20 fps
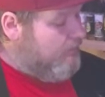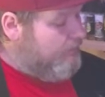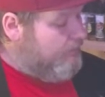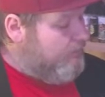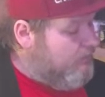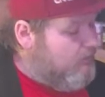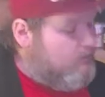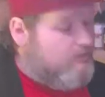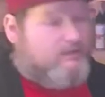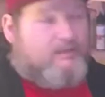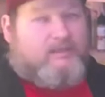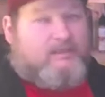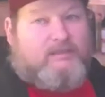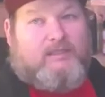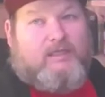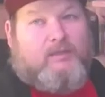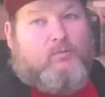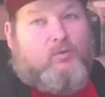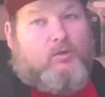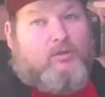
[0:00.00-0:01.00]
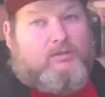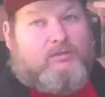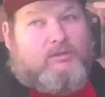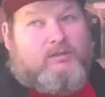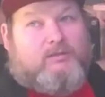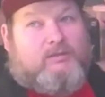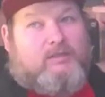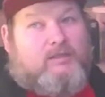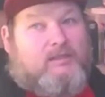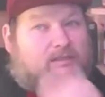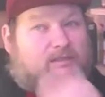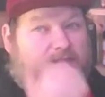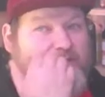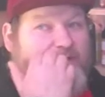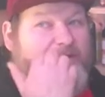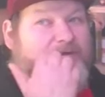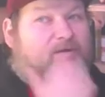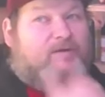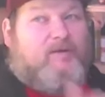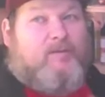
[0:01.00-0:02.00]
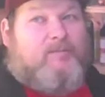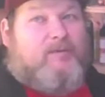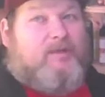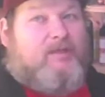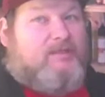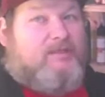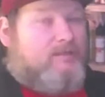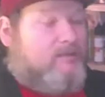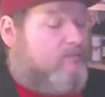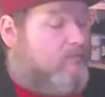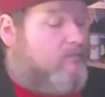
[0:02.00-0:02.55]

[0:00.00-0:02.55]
I've got it on 16 watts. So let's see how it compares.